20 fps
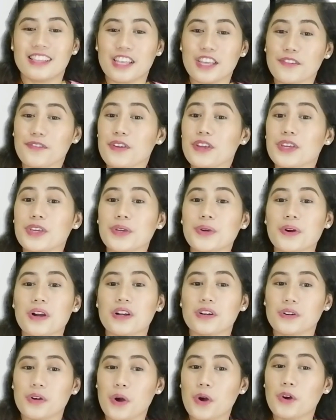leaving you
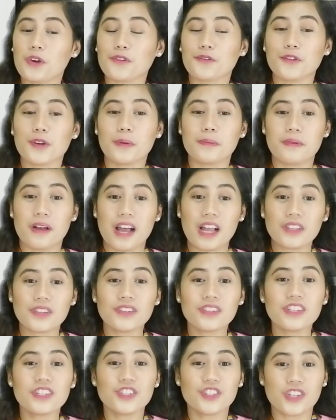a quote from
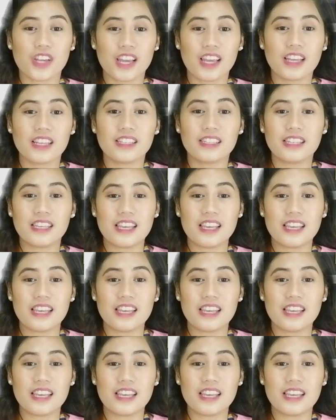Anthony J.